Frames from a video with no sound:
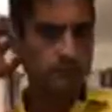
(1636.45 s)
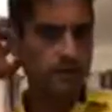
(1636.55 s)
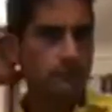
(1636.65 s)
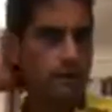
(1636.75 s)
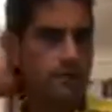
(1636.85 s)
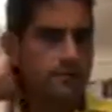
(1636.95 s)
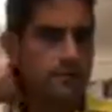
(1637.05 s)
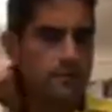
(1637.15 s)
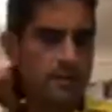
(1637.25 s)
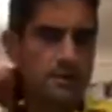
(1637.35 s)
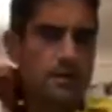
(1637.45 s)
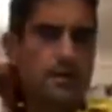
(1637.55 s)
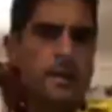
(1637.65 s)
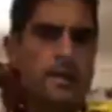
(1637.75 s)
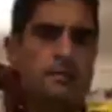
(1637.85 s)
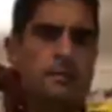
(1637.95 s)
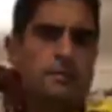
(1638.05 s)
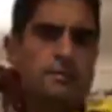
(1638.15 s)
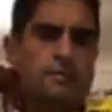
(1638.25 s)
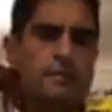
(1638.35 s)
rewrite them so they're a bit tidier
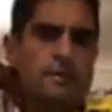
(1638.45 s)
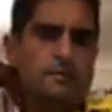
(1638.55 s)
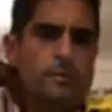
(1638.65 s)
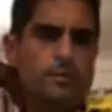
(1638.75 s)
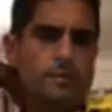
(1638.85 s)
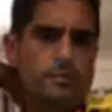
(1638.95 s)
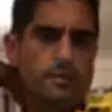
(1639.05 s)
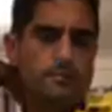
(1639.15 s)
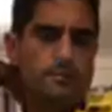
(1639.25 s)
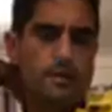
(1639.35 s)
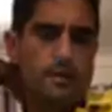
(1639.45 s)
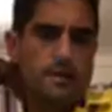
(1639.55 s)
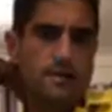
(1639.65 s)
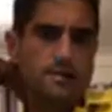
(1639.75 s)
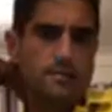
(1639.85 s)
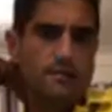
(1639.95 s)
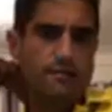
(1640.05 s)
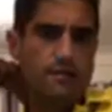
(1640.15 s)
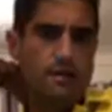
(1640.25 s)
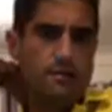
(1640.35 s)
and sort of explore some of the ideas a bit
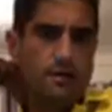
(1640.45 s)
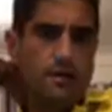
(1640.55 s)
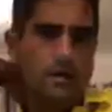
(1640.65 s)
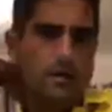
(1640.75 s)
further,